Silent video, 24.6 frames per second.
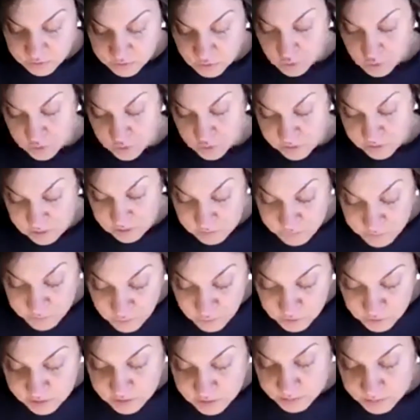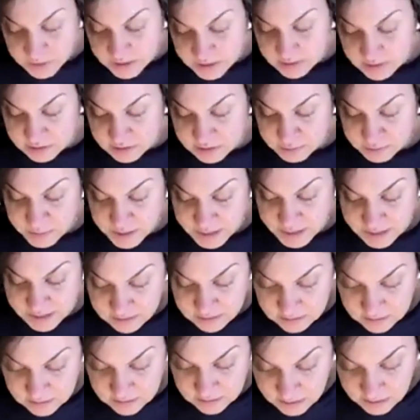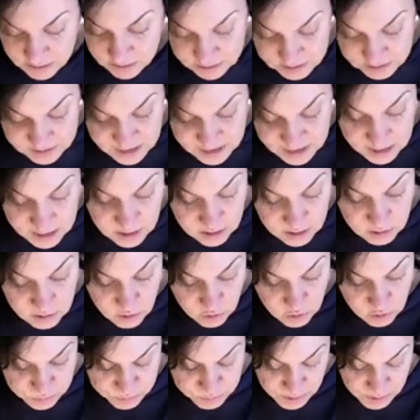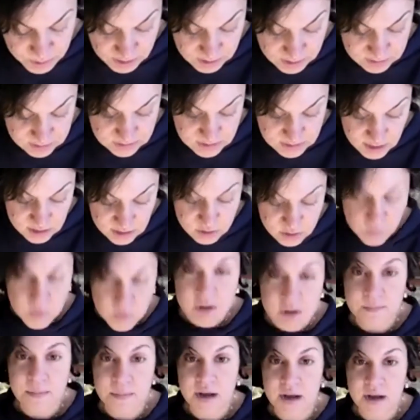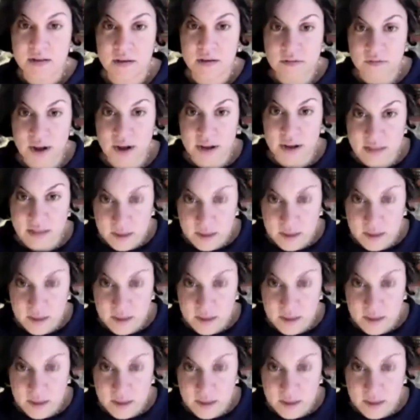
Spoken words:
folks, forcibly displaced, settler occupied, and queer bodies find